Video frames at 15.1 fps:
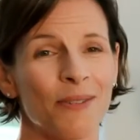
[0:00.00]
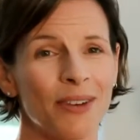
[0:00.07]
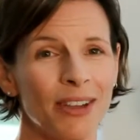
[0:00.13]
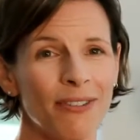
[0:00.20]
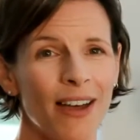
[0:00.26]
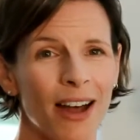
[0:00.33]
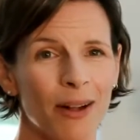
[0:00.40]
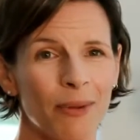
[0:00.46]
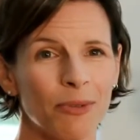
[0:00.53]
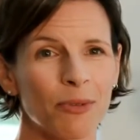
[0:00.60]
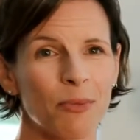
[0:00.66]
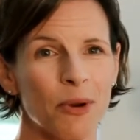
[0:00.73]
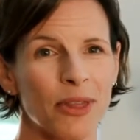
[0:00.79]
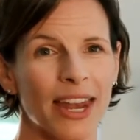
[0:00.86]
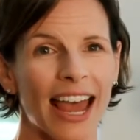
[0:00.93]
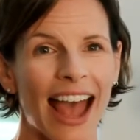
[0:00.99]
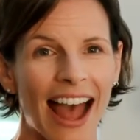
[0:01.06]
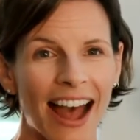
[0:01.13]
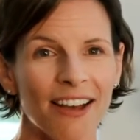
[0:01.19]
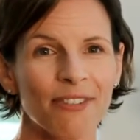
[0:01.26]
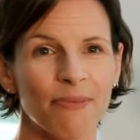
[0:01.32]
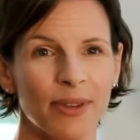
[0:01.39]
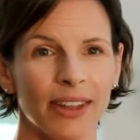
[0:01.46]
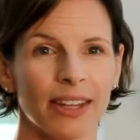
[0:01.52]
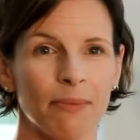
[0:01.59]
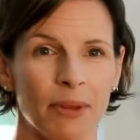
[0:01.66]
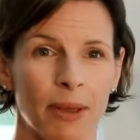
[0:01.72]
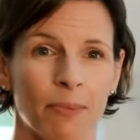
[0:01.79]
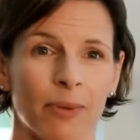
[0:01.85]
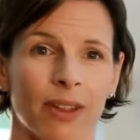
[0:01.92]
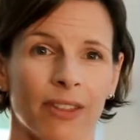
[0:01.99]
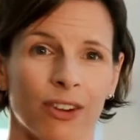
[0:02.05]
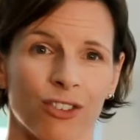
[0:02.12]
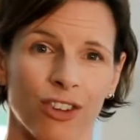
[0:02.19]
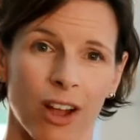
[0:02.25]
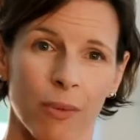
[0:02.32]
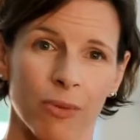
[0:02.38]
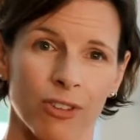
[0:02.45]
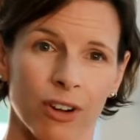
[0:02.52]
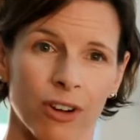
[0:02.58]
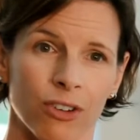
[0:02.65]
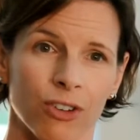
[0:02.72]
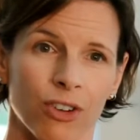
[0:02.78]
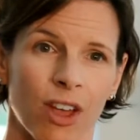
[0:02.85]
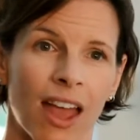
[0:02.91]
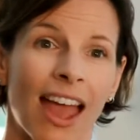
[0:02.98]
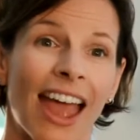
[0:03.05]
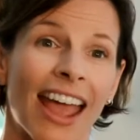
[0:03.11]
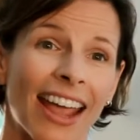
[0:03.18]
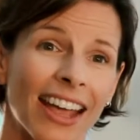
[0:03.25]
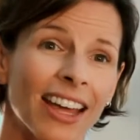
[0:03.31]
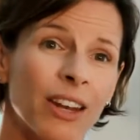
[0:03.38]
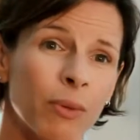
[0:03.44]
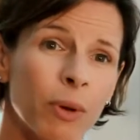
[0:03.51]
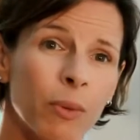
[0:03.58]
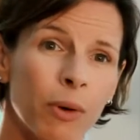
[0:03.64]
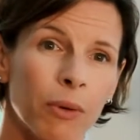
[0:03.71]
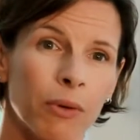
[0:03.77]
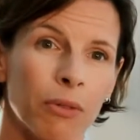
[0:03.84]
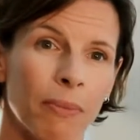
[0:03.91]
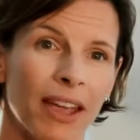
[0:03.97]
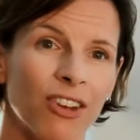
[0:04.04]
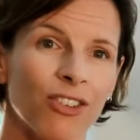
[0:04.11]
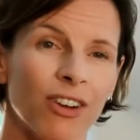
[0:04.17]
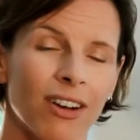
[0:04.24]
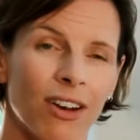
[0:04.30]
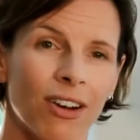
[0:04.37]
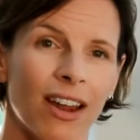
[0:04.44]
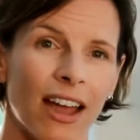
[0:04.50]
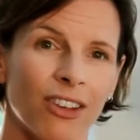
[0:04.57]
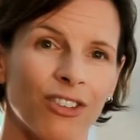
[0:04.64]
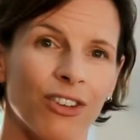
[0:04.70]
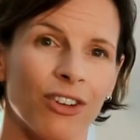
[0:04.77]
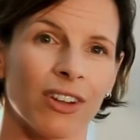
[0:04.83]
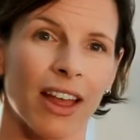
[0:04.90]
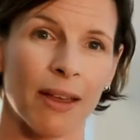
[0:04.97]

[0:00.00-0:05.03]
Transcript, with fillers: We've helped more than a half million people in their job search, and we work with major international